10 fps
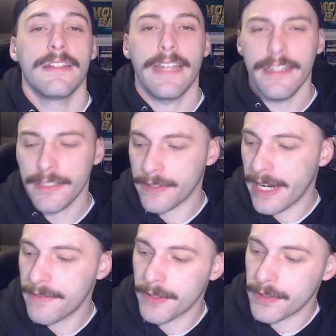Thank you to
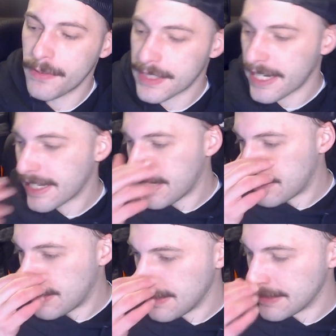everyone who is hanging
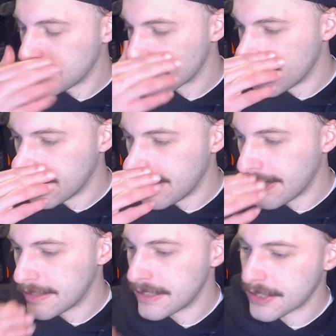out on this
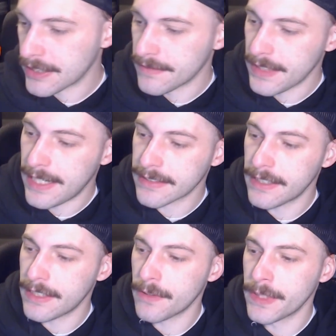Monday edition of Locked
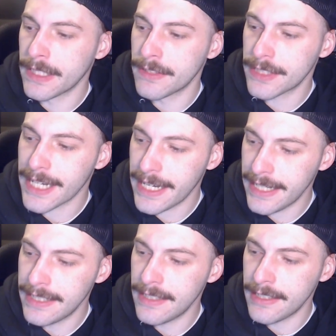On Oilers
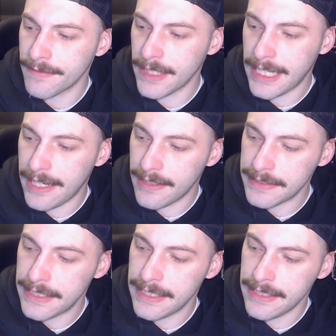ahead of the
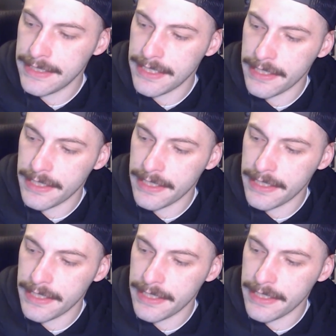holidays.